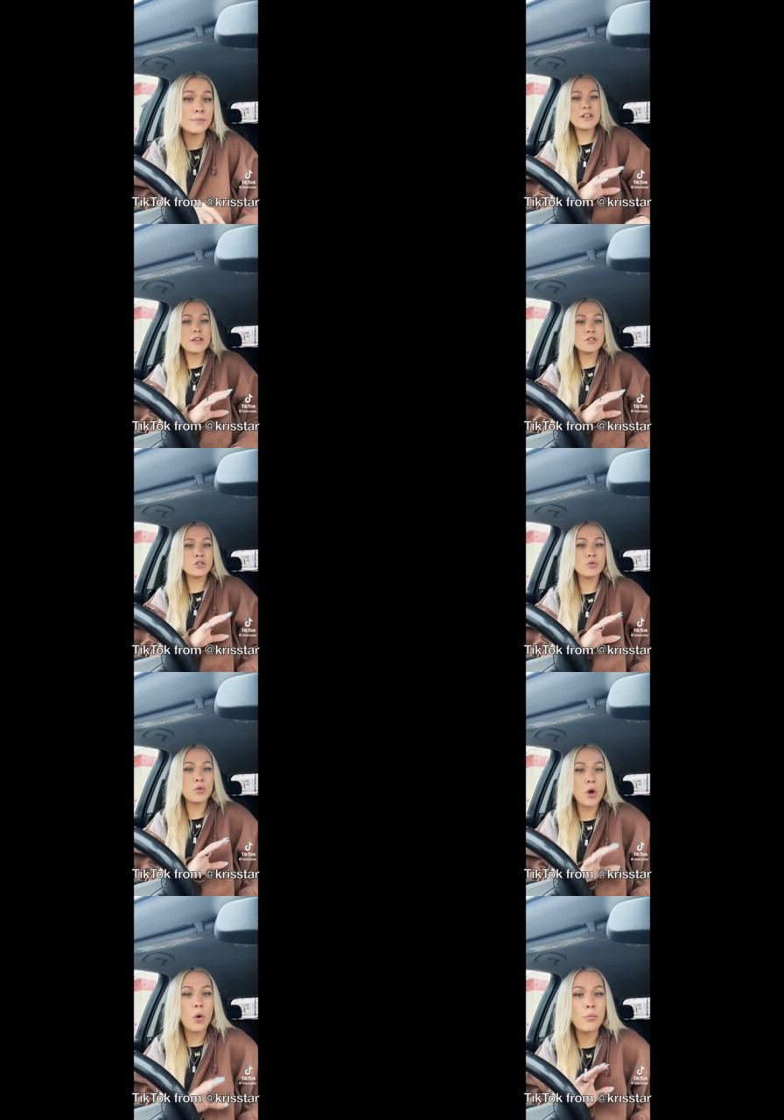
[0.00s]
It was like
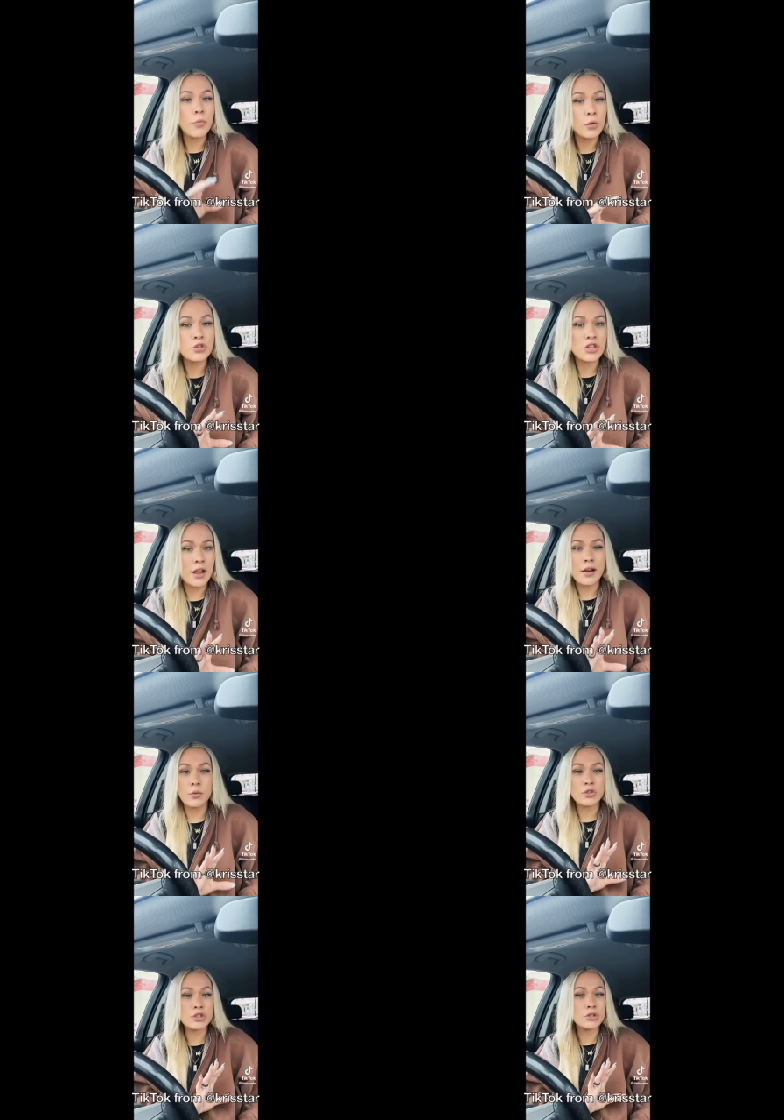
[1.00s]
slow motion.
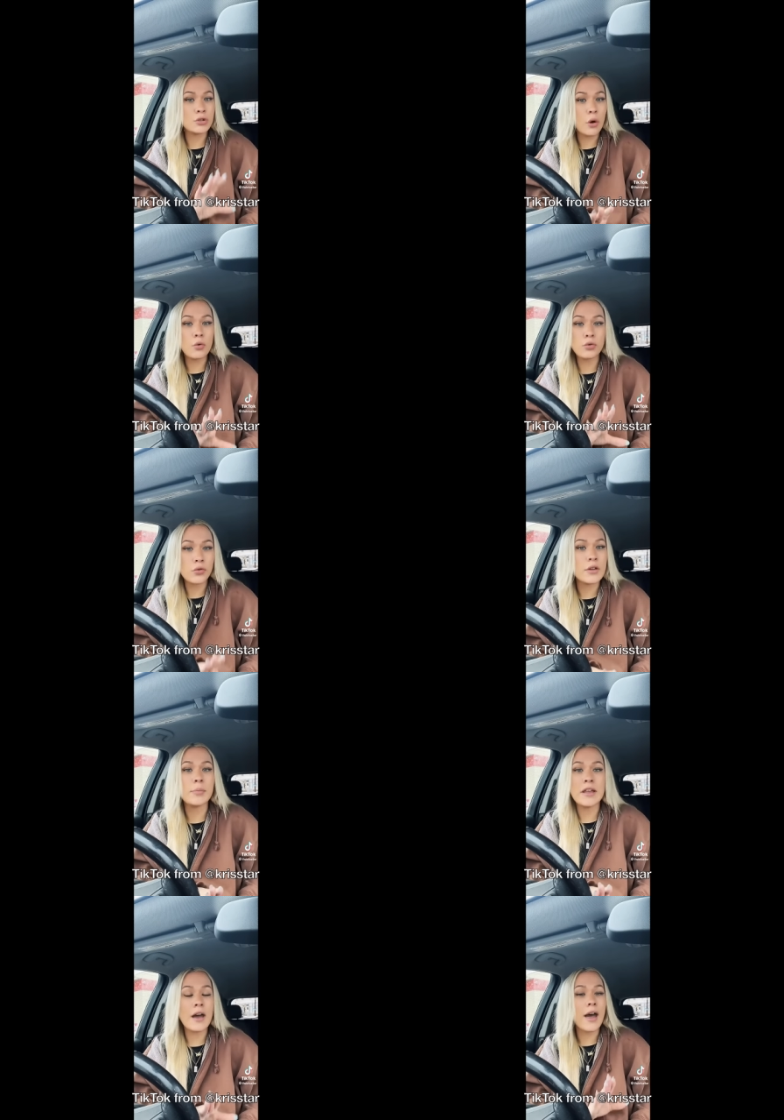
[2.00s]
It was so
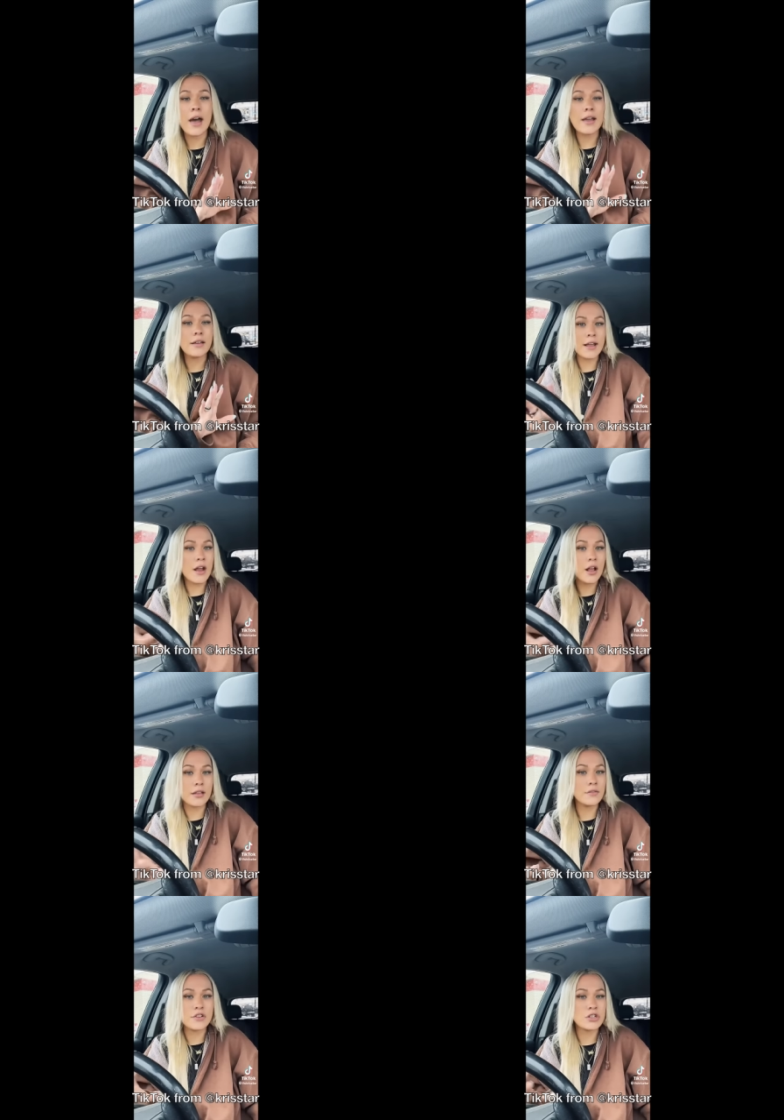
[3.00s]
creepy. I cannot
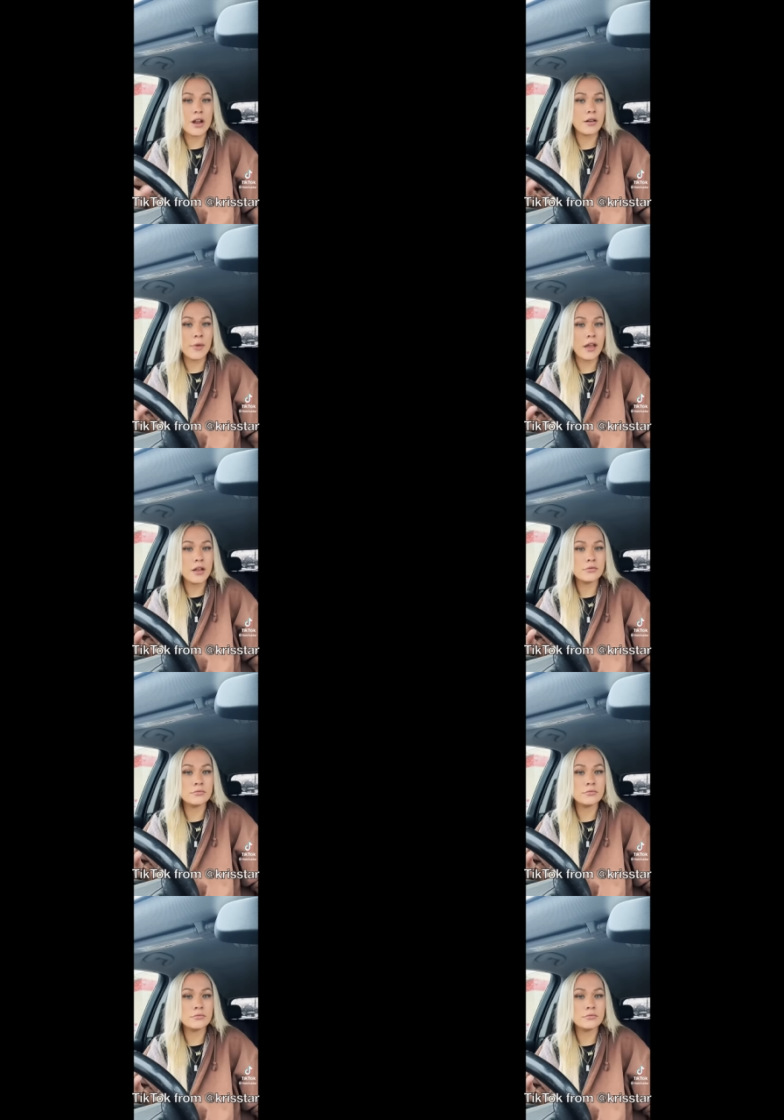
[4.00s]
get the vision out of my head.